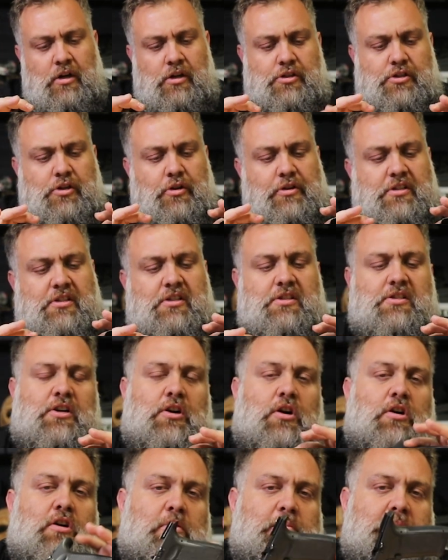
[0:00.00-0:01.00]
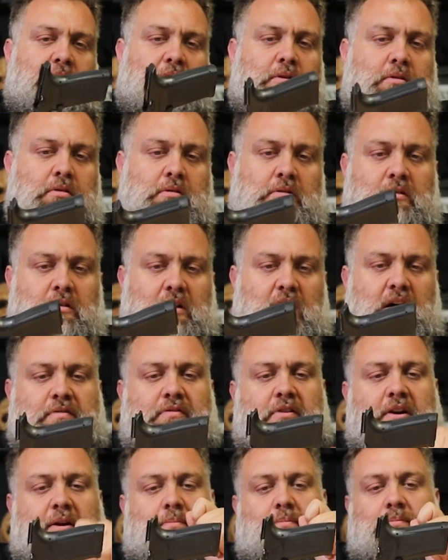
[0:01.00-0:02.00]
so this is an all-metal
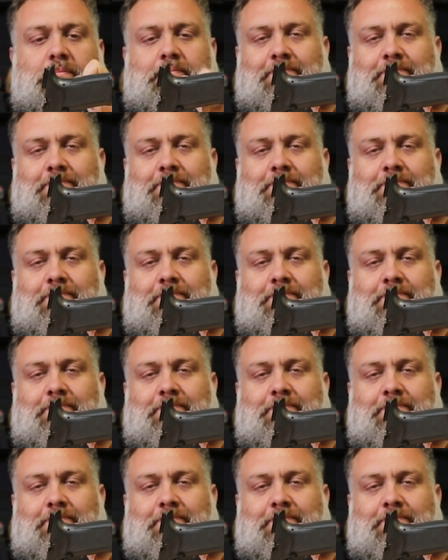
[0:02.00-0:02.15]
Glock frame.